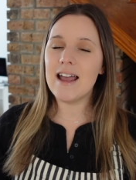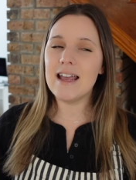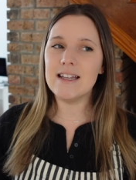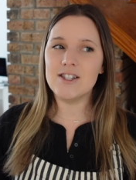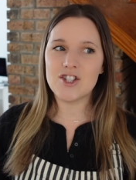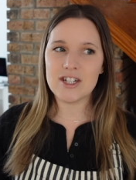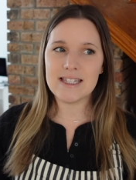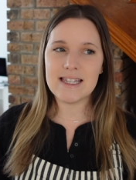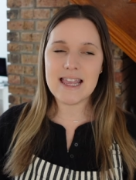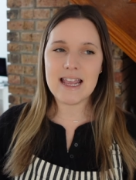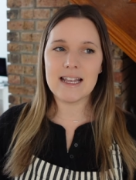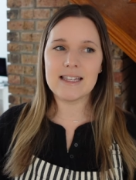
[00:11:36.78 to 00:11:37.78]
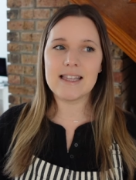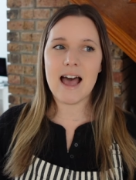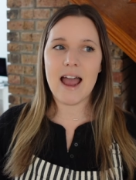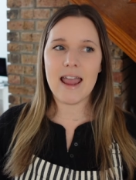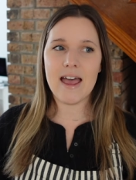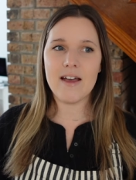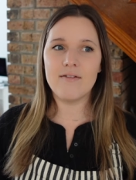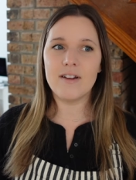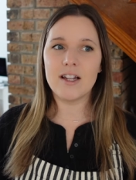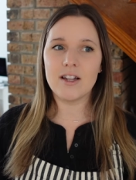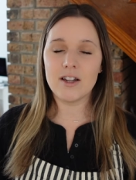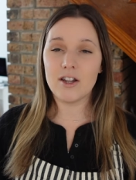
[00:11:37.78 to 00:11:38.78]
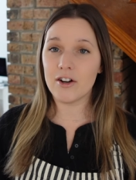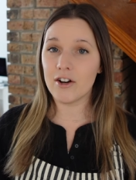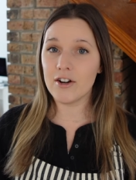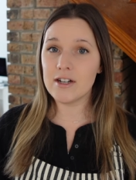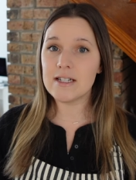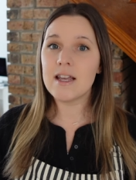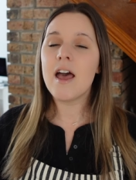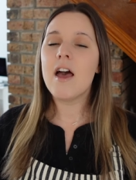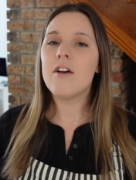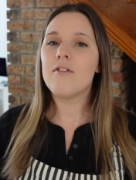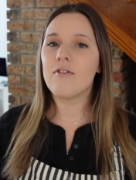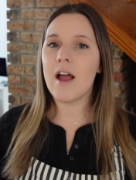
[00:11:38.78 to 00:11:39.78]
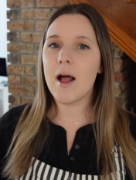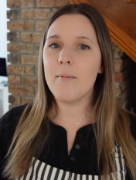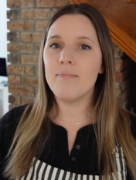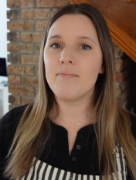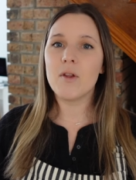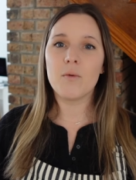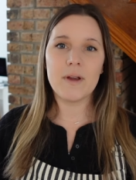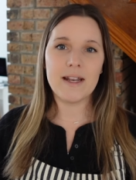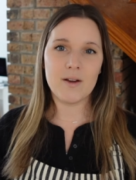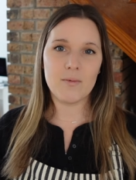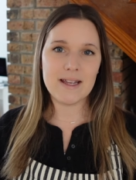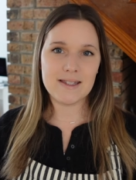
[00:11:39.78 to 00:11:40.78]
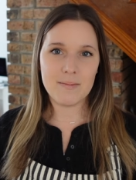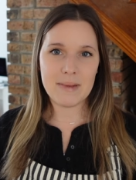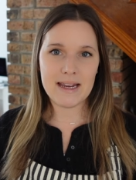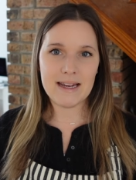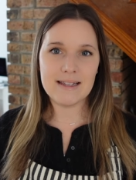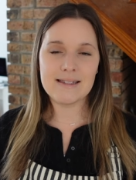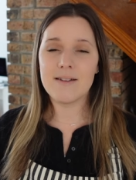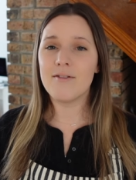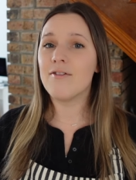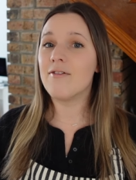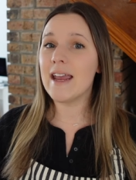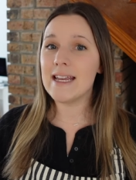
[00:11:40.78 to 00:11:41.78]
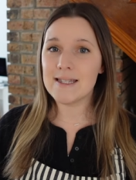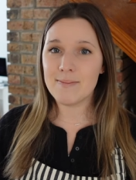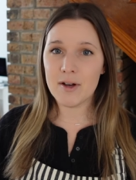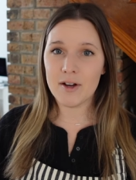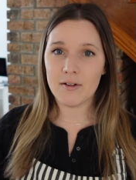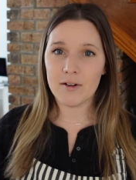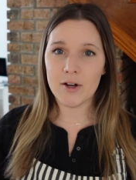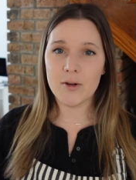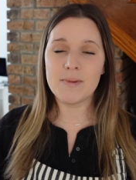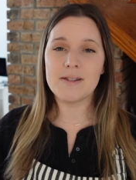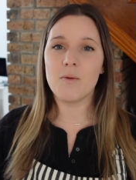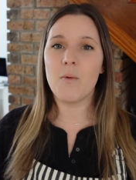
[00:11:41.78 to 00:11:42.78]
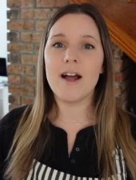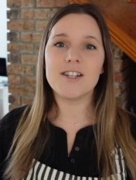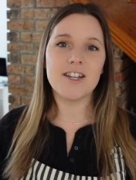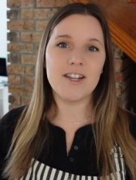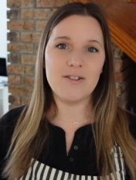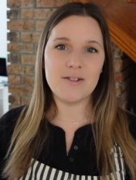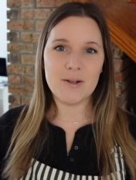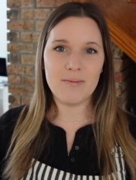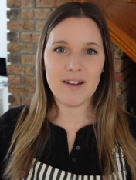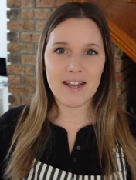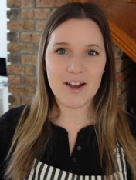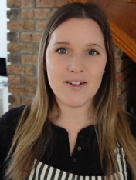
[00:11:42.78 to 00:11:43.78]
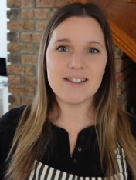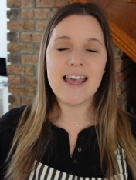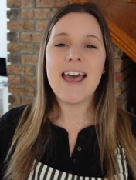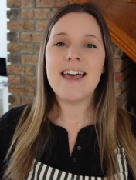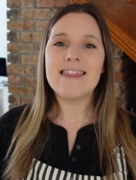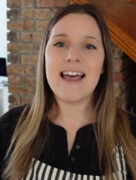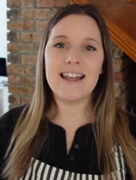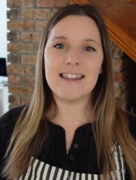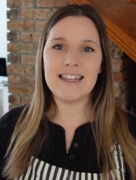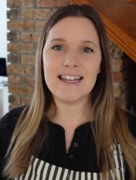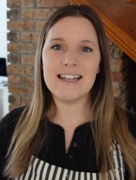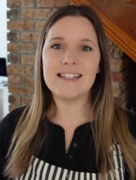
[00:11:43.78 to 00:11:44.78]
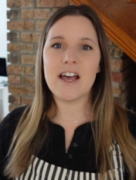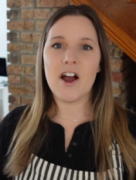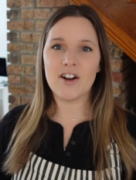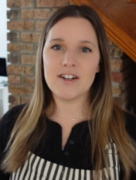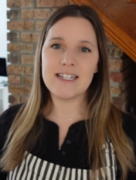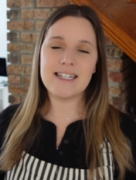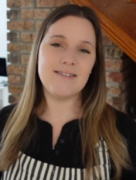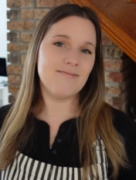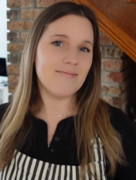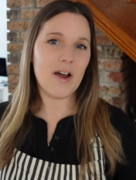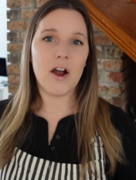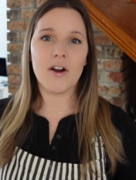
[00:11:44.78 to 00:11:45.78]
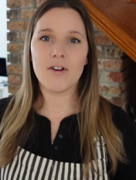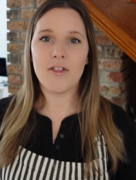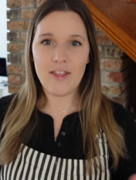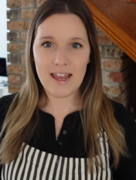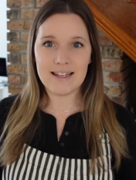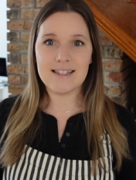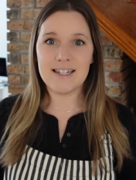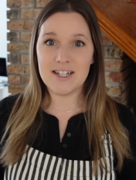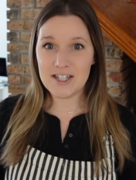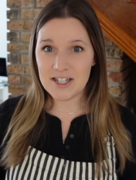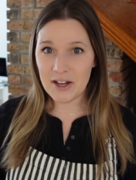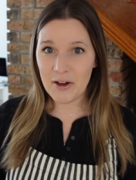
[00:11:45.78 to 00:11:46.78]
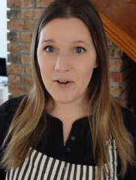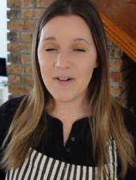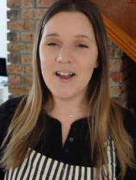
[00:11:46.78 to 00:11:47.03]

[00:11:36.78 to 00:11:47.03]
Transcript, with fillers: is just things I have learned from reading recipes, Facebook groups, watching YouTube videos, that these are are things to do